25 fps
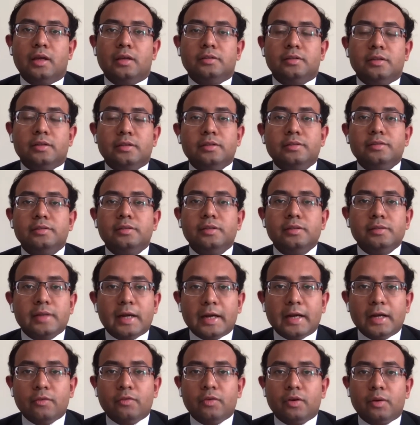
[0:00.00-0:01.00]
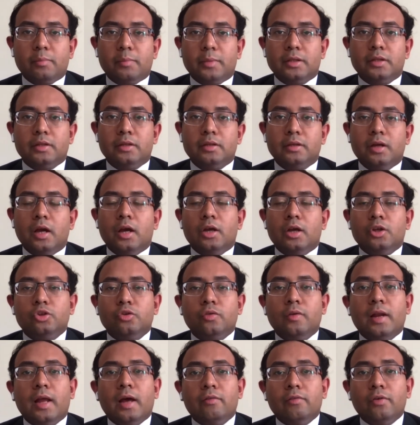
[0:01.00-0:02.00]
such as the scientific method. So
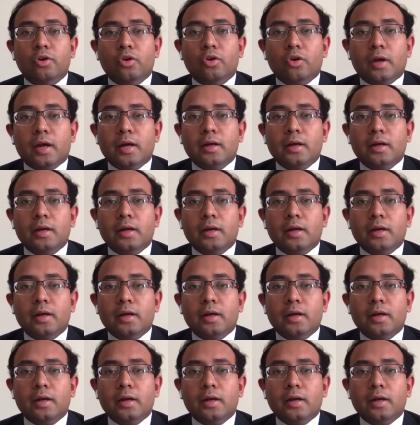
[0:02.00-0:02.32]
we'll have a look